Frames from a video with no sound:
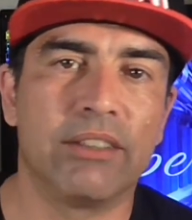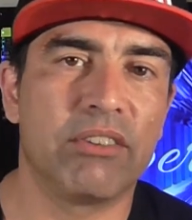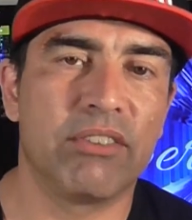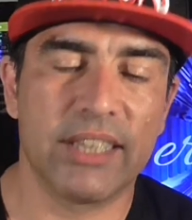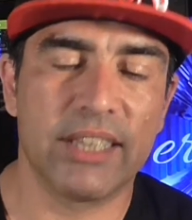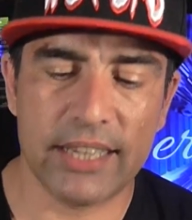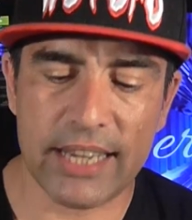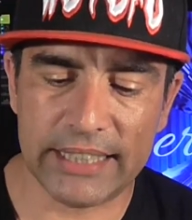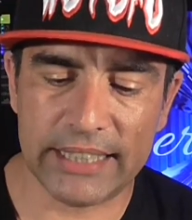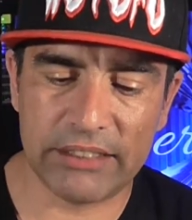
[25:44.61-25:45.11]

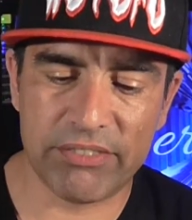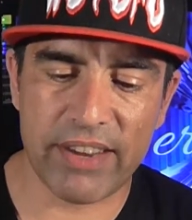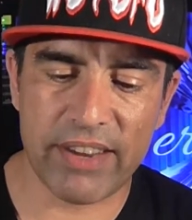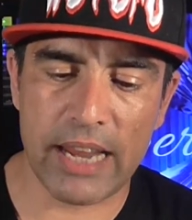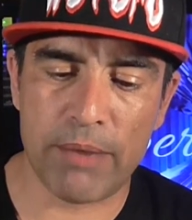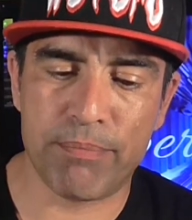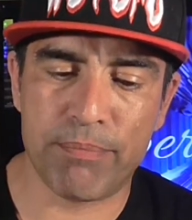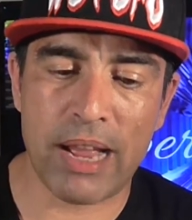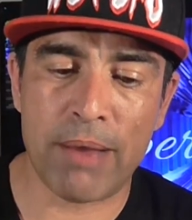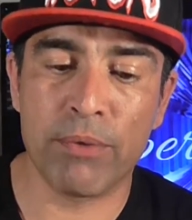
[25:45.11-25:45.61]
Gives a really
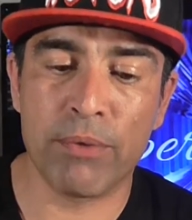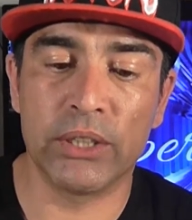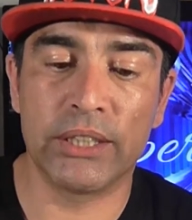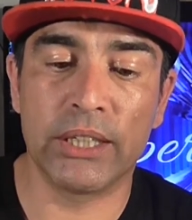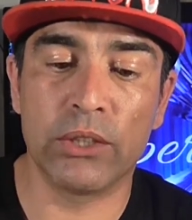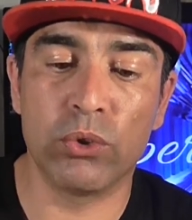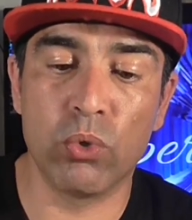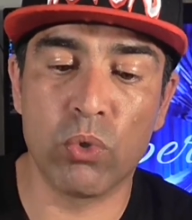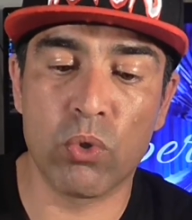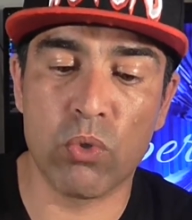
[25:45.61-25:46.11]
nice vape.
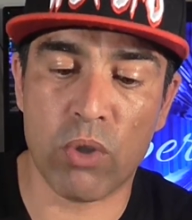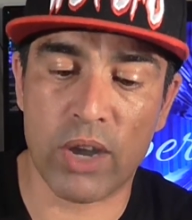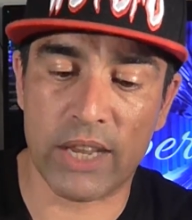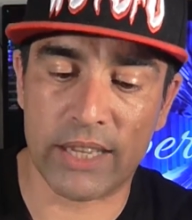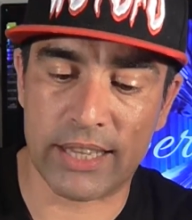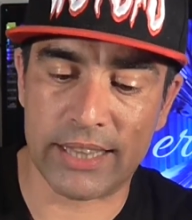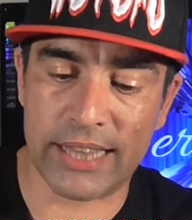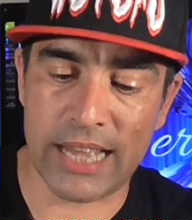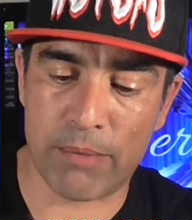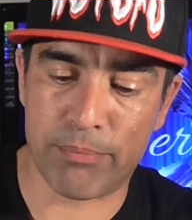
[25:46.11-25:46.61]
I'm using dual
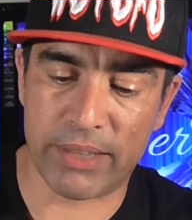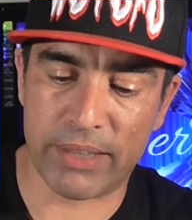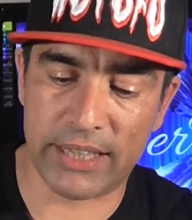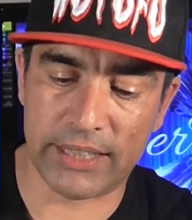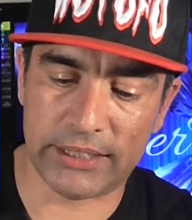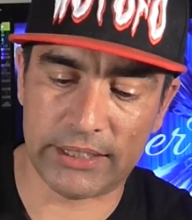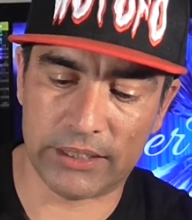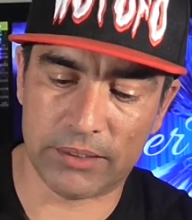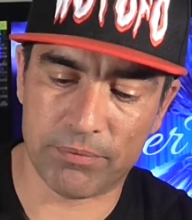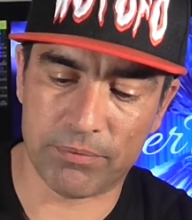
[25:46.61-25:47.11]
coil on
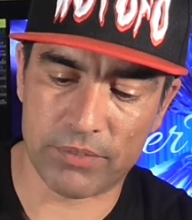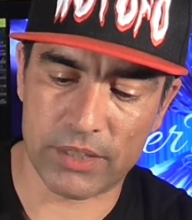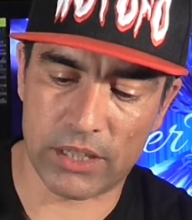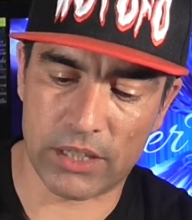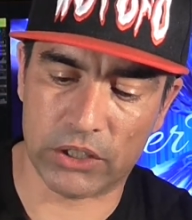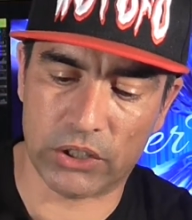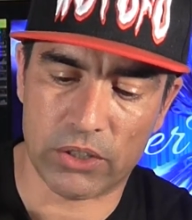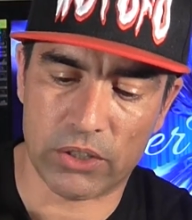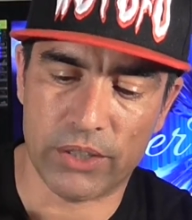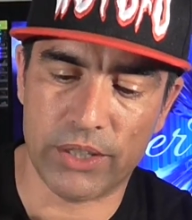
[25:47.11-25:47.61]
top of this.
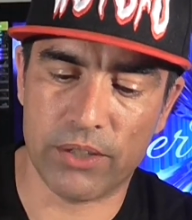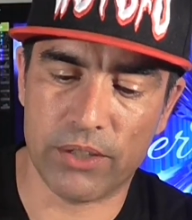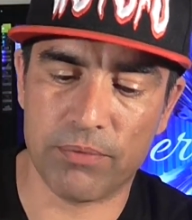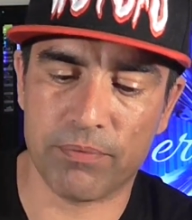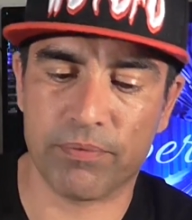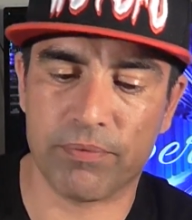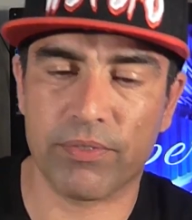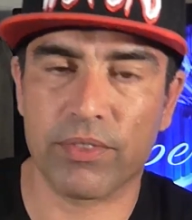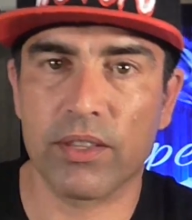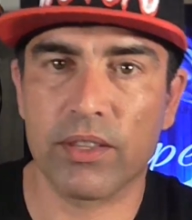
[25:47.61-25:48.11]
I'll show
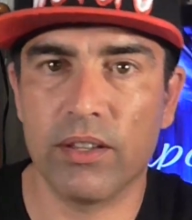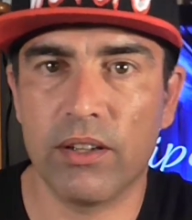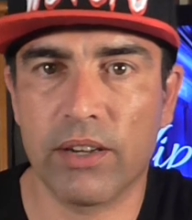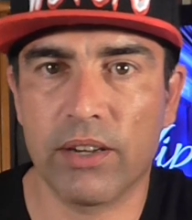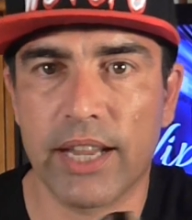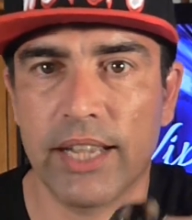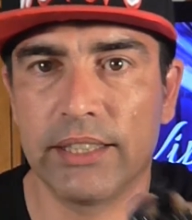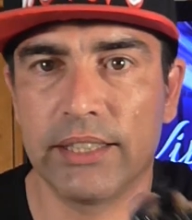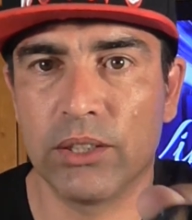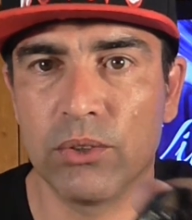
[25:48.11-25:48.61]
you.
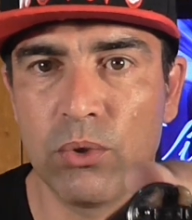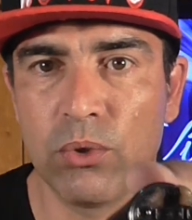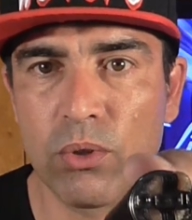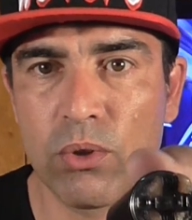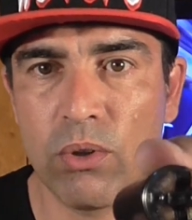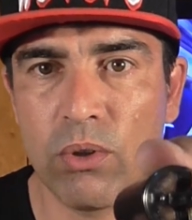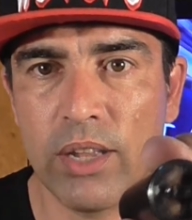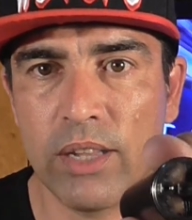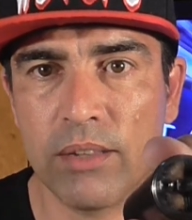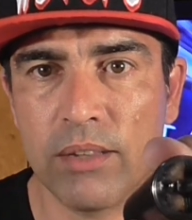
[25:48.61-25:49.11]
Okay, it's a
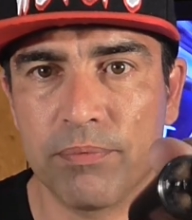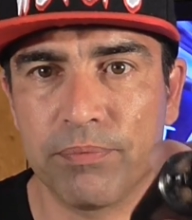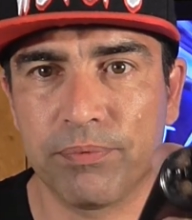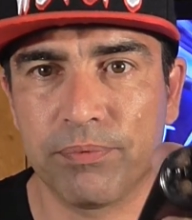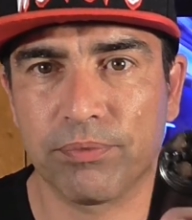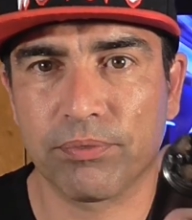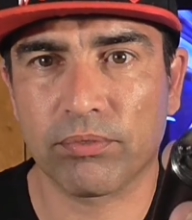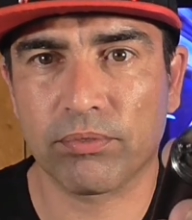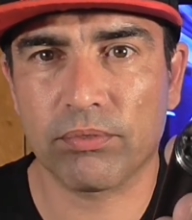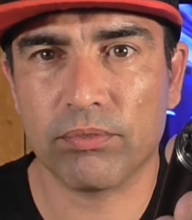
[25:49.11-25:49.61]
dual
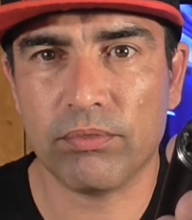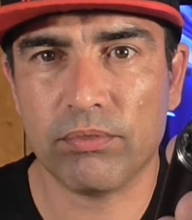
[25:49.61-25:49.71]
coil.